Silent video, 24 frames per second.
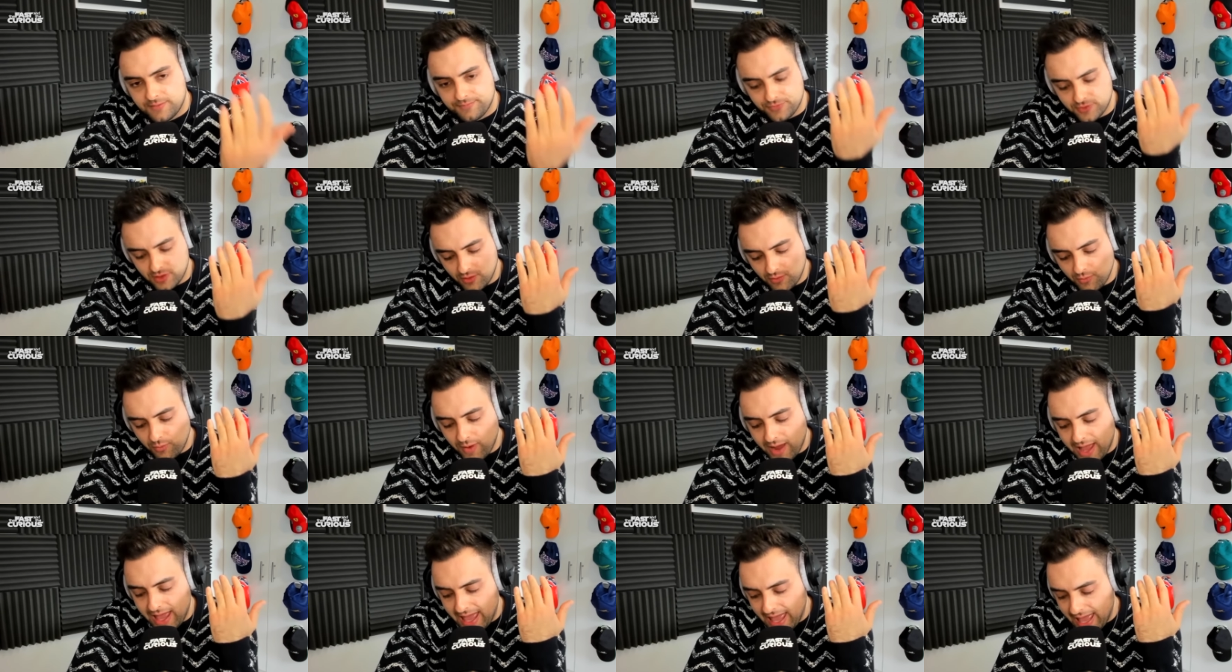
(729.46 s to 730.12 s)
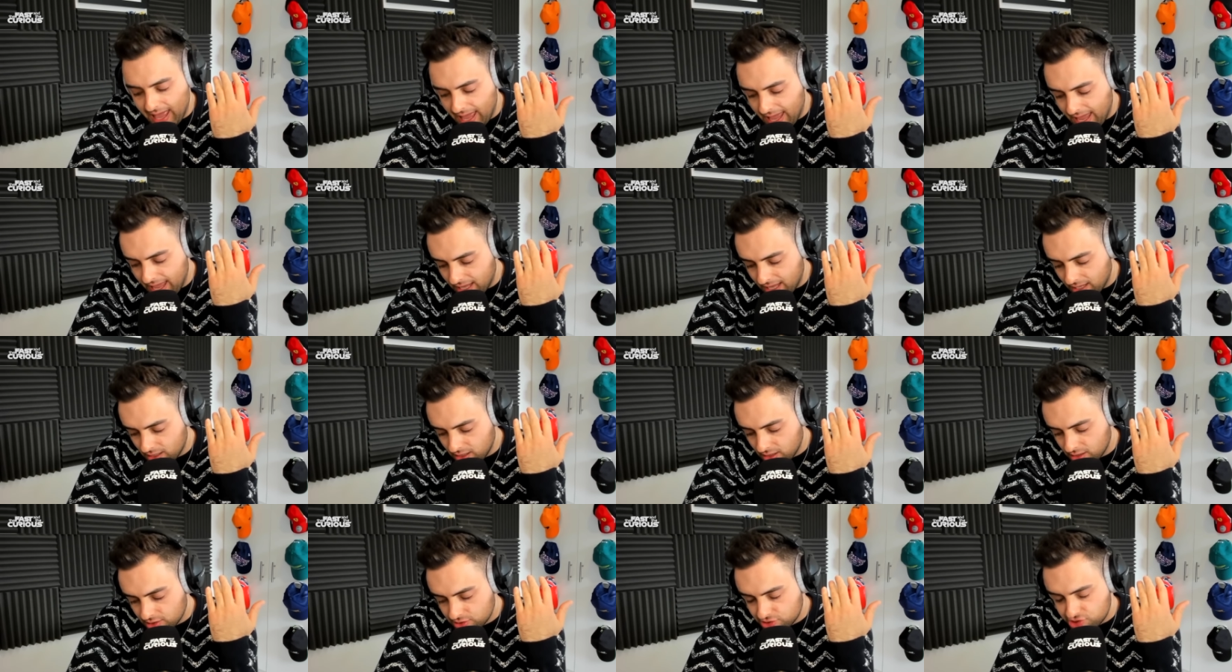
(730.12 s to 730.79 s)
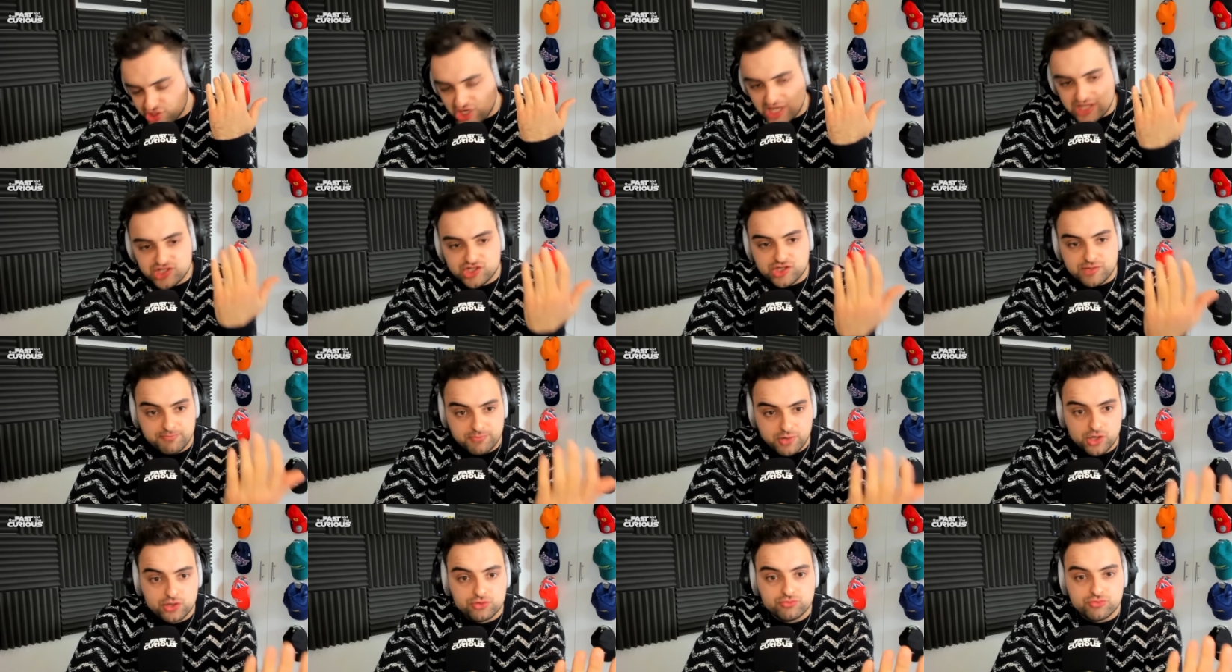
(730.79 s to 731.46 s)
where Jenson
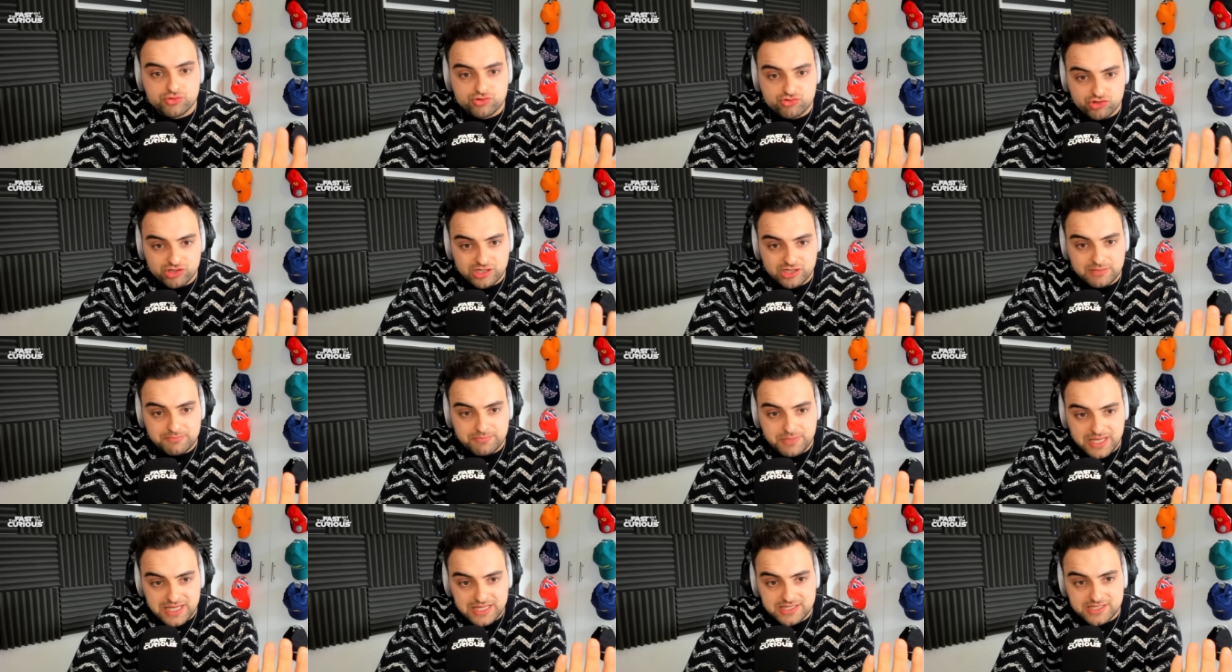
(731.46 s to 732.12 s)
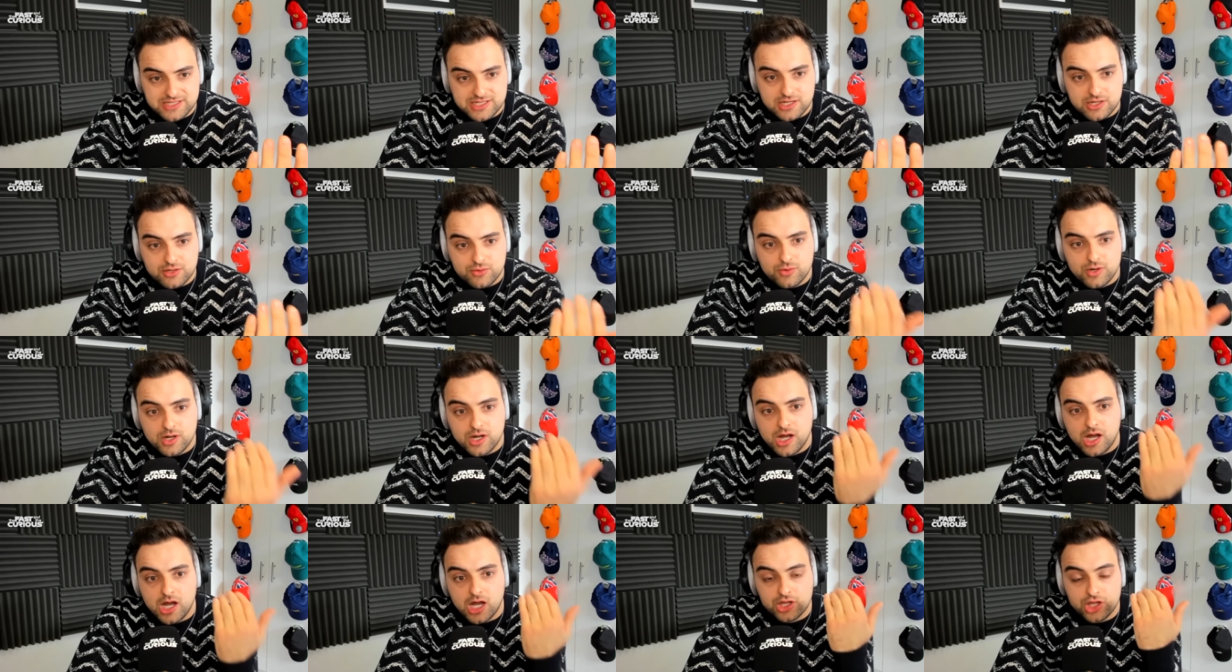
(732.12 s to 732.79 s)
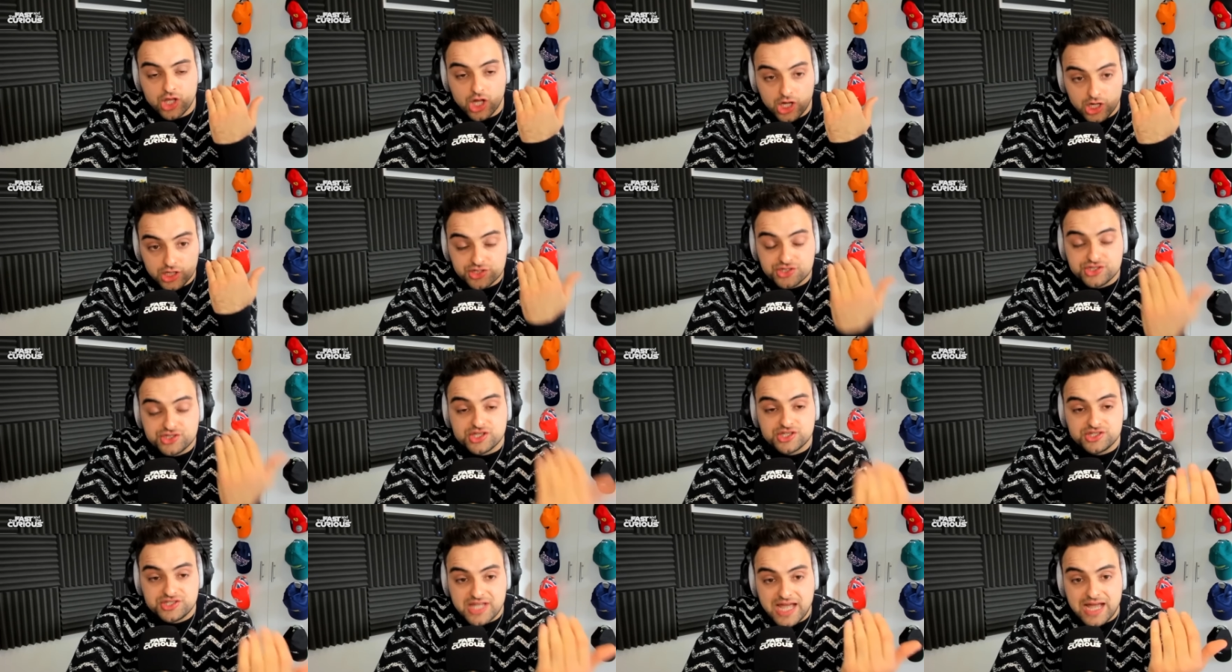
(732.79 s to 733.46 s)
Button was running P2 and
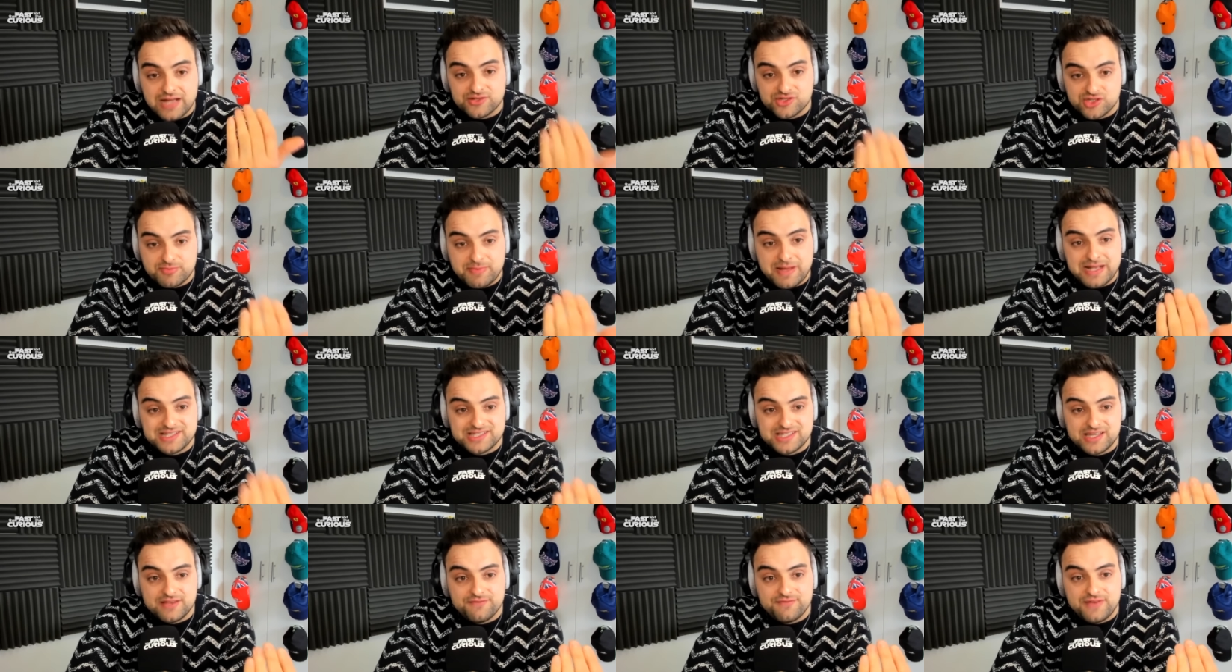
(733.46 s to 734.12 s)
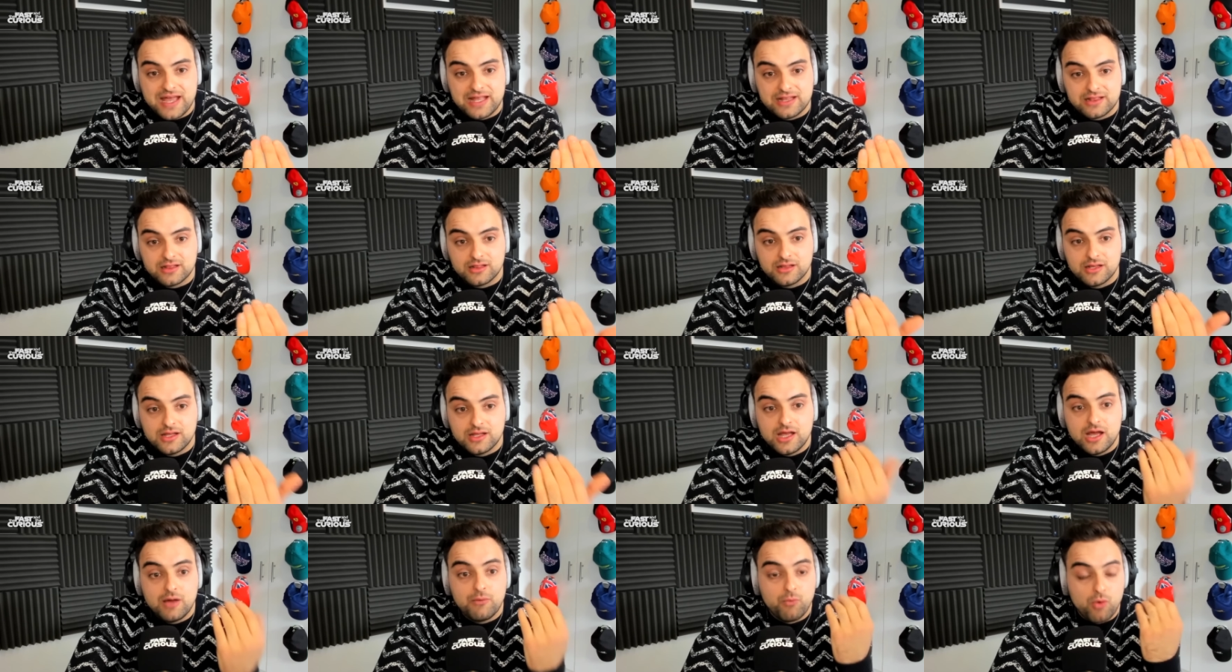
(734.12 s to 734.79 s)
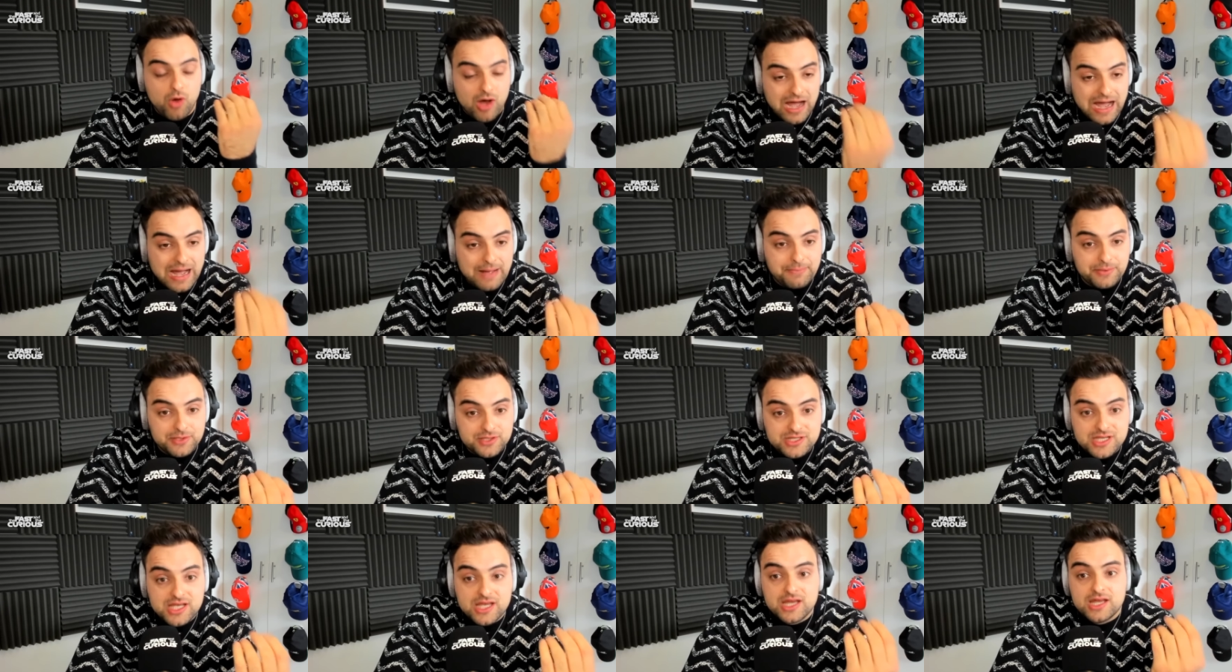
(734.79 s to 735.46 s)
hunted down Sebastian Vettel. And what
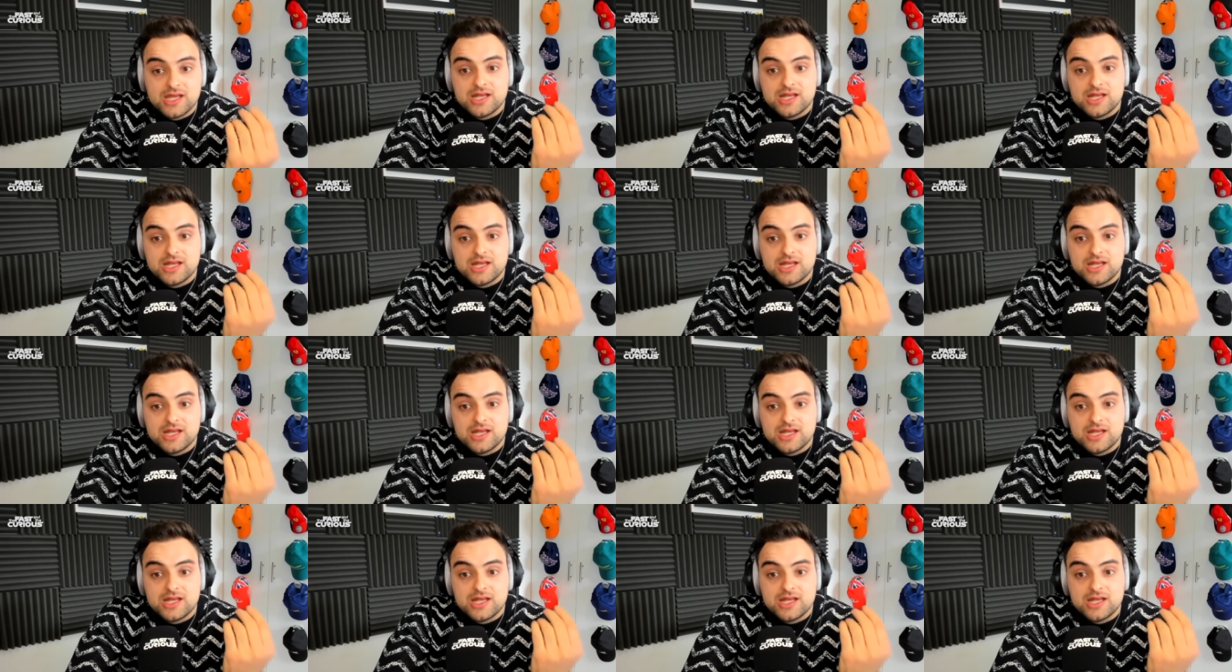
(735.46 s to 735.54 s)
happened?